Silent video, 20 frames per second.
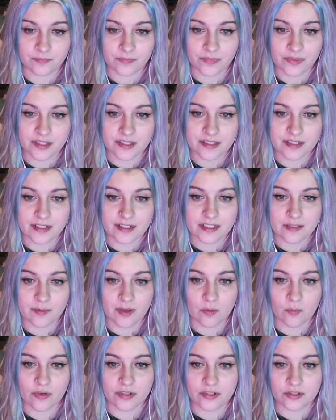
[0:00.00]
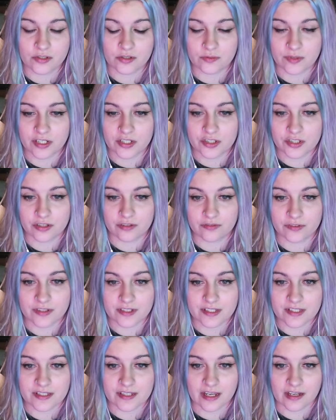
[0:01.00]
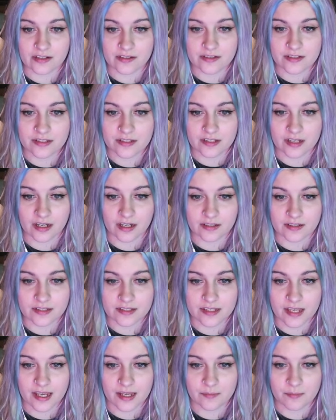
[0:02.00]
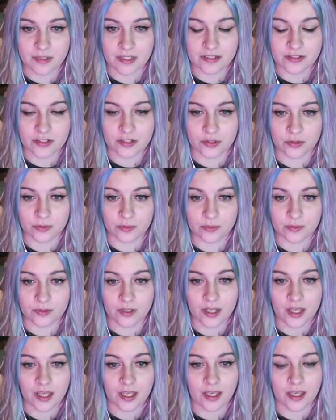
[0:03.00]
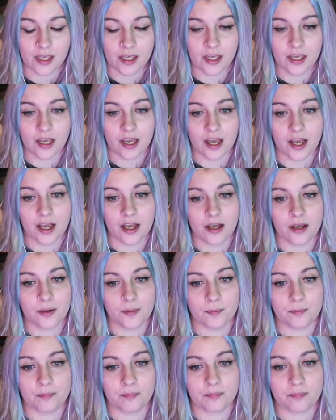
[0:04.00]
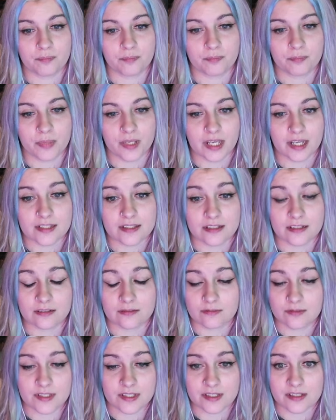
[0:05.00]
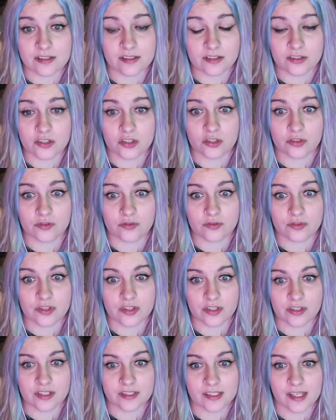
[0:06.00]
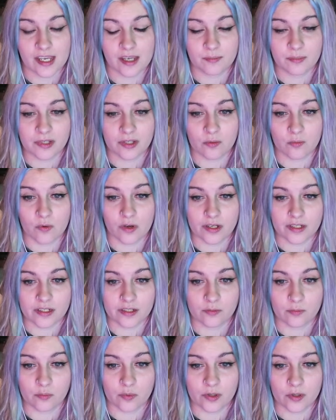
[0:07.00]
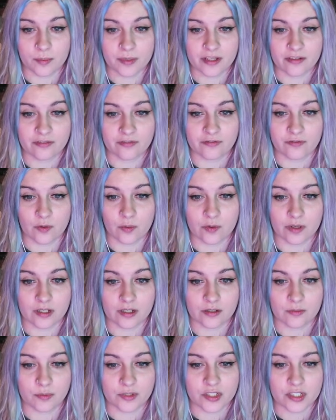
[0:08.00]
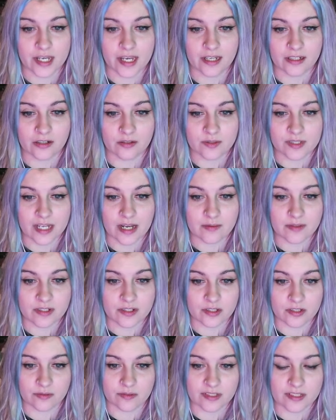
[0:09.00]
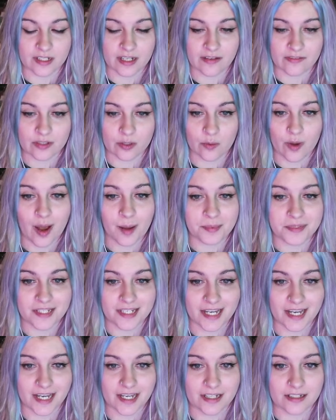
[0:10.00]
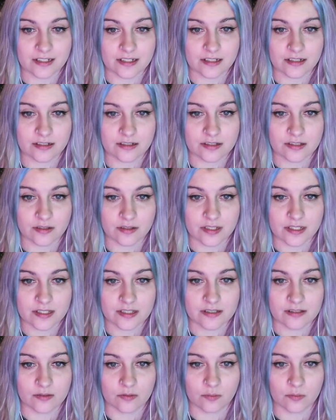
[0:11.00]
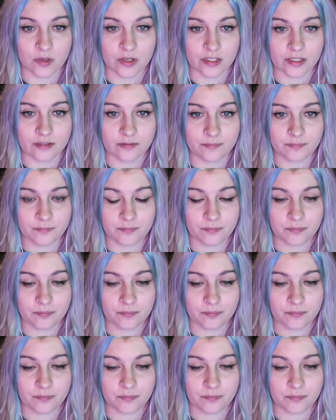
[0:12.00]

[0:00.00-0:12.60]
This needs to be a 1-to-2 ratio for the cells. This can't be a 2, because it sees a 2. So this can't be a 1. It will be a 4, which can't go down to 2. It's gonna have to go up to 8. So this is a 1.